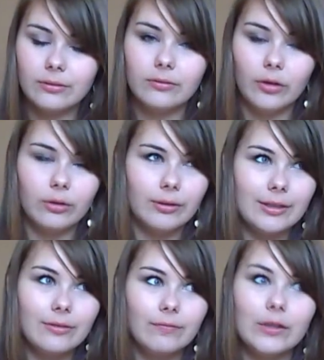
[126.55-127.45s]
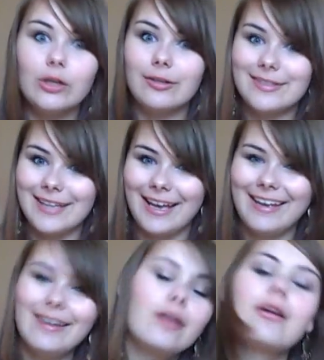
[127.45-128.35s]
Photo Ready, the Colour Stay,
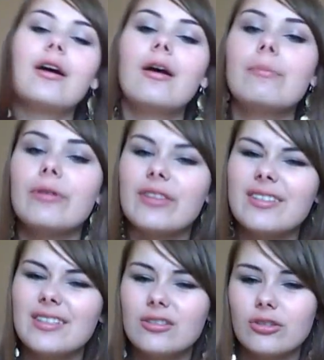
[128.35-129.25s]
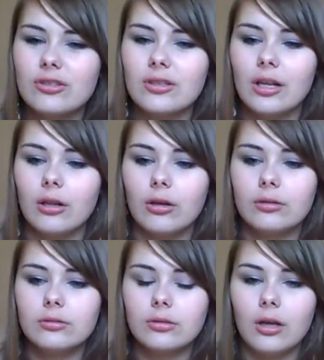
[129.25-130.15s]
but this is just a
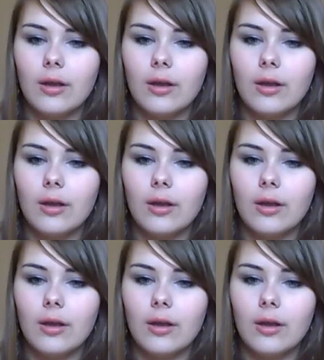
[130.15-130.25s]
lot.